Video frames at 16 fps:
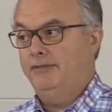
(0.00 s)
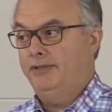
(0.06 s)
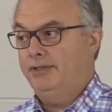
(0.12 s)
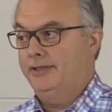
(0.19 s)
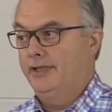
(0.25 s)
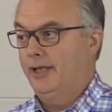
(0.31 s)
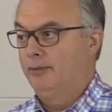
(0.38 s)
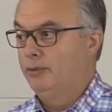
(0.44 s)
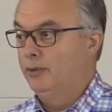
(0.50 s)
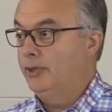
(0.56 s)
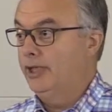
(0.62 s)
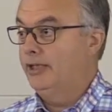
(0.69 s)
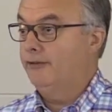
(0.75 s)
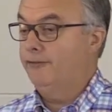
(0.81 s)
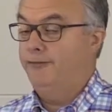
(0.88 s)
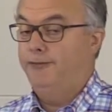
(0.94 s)
the time
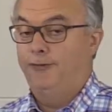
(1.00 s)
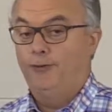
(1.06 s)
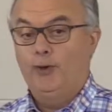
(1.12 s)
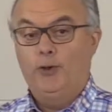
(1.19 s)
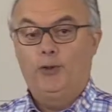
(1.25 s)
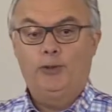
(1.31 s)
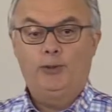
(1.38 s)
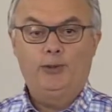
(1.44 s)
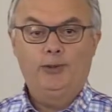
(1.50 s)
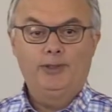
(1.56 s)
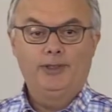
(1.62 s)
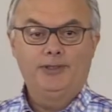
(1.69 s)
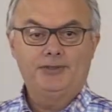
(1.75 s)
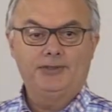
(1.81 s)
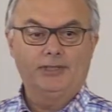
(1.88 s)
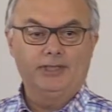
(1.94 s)
looking at 4
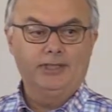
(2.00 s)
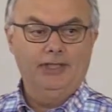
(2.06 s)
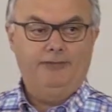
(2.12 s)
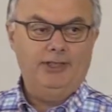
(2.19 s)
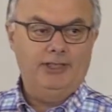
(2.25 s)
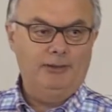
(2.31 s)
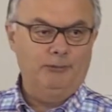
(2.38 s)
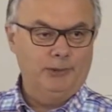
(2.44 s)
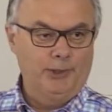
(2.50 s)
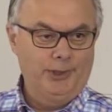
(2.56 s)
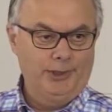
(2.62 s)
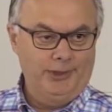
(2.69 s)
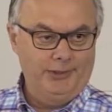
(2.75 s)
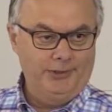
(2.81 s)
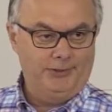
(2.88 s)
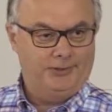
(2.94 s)
significant
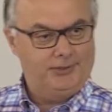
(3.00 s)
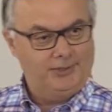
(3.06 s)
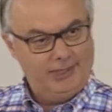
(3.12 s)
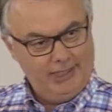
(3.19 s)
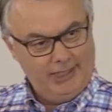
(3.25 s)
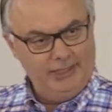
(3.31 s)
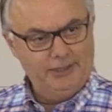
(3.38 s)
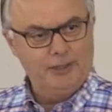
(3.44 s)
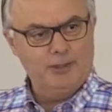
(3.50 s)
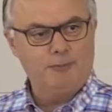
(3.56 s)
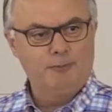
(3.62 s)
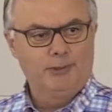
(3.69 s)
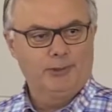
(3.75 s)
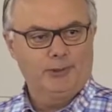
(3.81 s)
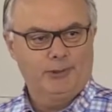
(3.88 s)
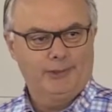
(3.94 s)
words in this
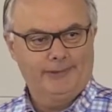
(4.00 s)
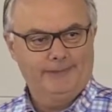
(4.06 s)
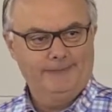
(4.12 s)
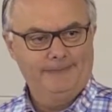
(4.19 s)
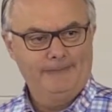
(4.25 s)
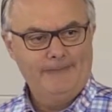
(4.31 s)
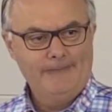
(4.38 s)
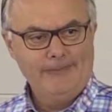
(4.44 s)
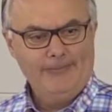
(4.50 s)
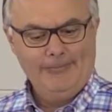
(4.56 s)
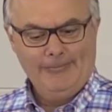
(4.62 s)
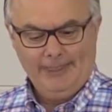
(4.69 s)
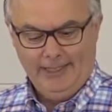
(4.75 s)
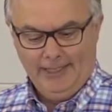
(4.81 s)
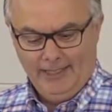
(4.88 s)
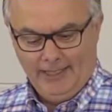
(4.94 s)
book.
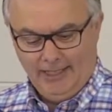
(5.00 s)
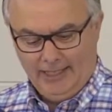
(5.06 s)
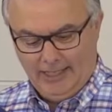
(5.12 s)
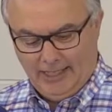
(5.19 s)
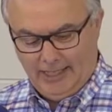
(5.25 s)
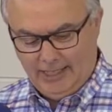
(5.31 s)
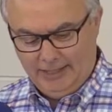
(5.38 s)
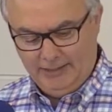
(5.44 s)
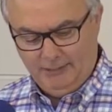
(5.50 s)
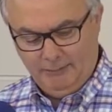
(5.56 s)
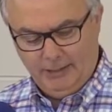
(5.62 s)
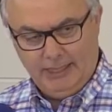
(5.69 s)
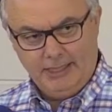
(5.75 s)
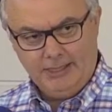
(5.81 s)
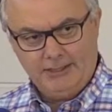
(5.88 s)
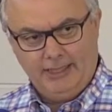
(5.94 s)
And you
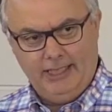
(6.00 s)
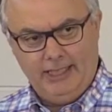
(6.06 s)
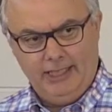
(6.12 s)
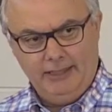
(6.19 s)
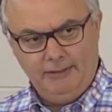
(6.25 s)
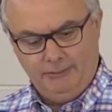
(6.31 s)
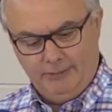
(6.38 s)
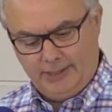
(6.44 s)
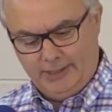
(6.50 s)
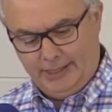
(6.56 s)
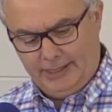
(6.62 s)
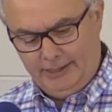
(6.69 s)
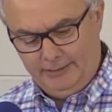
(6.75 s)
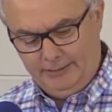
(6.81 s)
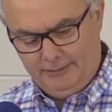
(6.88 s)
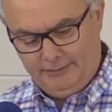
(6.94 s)
ask, how do I
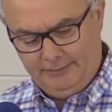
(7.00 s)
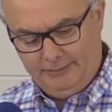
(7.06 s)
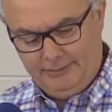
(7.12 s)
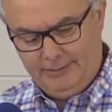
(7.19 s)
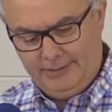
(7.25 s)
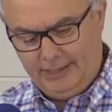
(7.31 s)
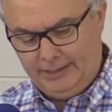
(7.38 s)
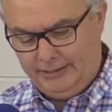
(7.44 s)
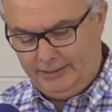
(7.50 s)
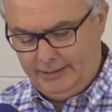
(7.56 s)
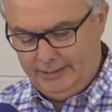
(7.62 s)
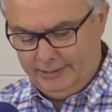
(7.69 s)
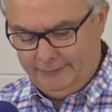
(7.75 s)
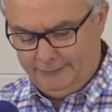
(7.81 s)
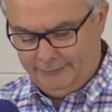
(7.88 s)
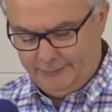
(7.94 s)
know that
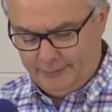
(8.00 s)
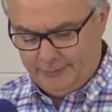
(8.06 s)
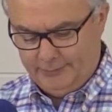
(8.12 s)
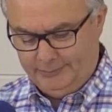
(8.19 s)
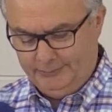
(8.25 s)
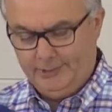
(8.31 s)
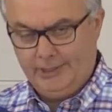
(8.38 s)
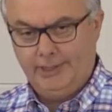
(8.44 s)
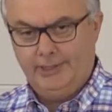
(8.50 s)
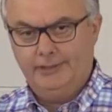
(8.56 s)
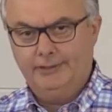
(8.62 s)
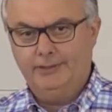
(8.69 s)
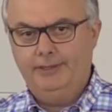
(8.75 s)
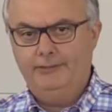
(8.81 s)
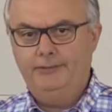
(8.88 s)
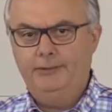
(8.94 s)
they're the 4? Well, I'll
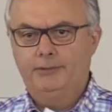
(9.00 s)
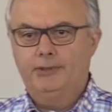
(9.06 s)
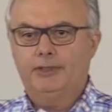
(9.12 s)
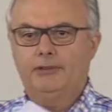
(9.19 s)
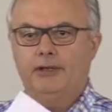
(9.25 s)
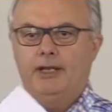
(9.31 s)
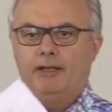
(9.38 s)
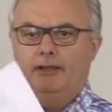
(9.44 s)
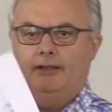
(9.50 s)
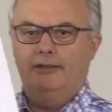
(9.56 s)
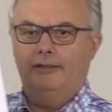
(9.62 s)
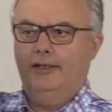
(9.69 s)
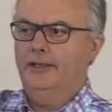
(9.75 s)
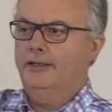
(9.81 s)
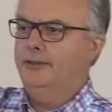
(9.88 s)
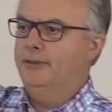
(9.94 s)
give you a
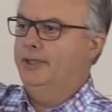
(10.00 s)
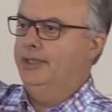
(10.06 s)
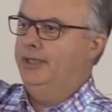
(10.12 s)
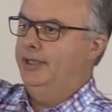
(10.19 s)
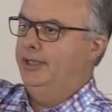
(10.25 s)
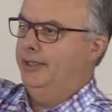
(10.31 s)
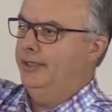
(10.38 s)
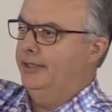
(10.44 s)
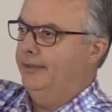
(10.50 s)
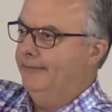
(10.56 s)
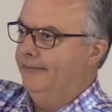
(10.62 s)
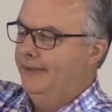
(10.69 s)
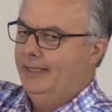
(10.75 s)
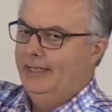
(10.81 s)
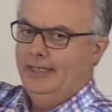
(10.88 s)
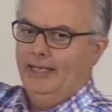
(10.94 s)
grid here.
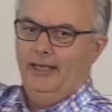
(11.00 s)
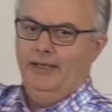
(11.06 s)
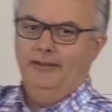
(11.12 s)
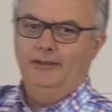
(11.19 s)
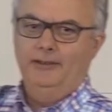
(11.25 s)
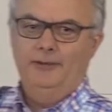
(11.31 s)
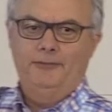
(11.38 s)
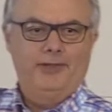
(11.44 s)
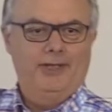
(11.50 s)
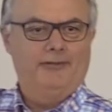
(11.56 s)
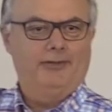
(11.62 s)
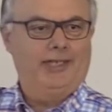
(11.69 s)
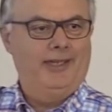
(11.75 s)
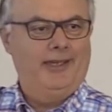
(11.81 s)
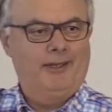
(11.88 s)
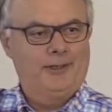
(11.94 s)
Now, you've never
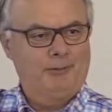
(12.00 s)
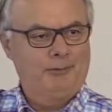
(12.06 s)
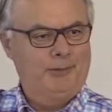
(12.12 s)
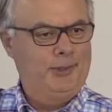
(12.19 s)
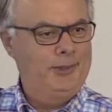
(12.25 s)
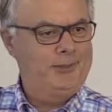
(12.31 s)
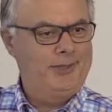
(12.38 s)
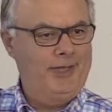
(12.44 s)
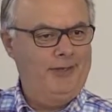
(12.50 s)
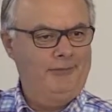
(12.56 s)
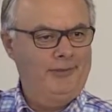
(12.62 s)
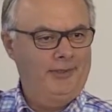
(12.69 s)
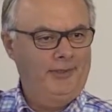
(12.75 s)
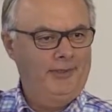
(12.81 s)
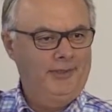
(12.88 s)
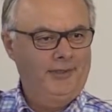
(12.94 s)
counted words, have
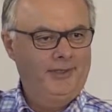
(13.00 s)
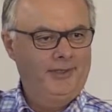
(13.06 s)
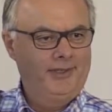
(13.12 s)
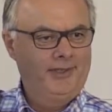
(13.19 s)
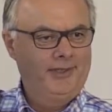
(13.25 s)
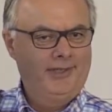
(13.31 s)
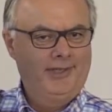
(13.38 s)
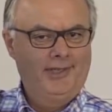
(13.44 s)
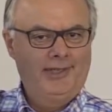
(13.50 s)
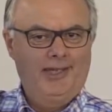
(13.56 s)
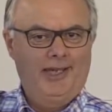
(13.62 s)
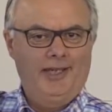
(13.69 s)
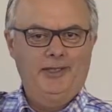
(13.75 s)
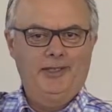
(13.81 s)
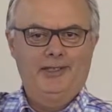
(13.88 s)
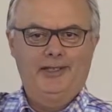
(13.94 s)
you?
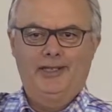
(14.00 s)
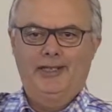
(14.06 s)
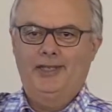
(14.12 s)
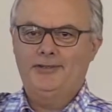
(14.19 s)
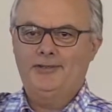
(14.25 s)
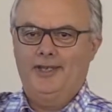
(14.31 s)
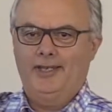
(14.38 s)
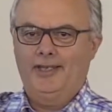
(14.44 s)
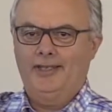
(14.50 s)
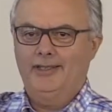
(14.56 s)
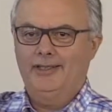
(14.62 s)
Only in an essay